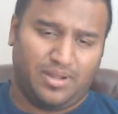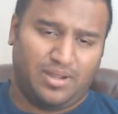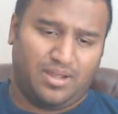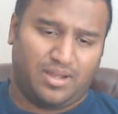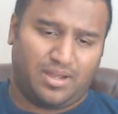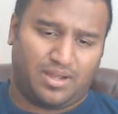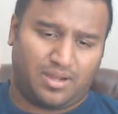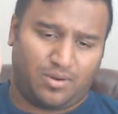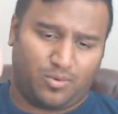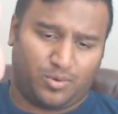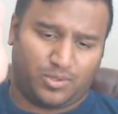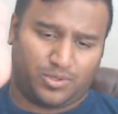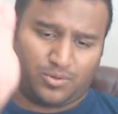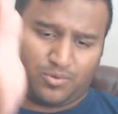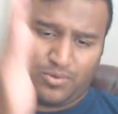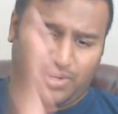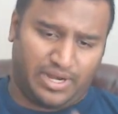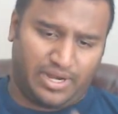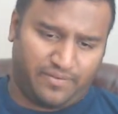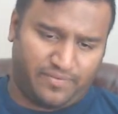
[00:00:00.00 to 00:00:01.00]
With the
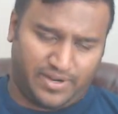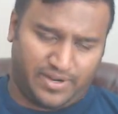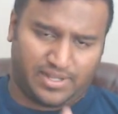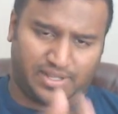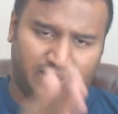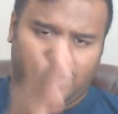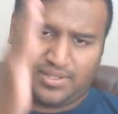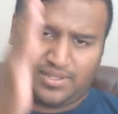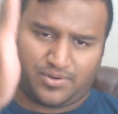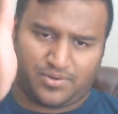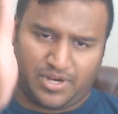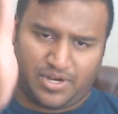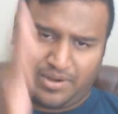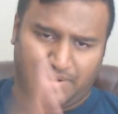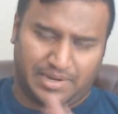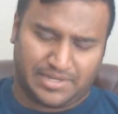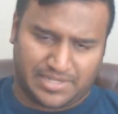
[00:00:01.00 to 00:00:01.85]
raid failing, the traitor gets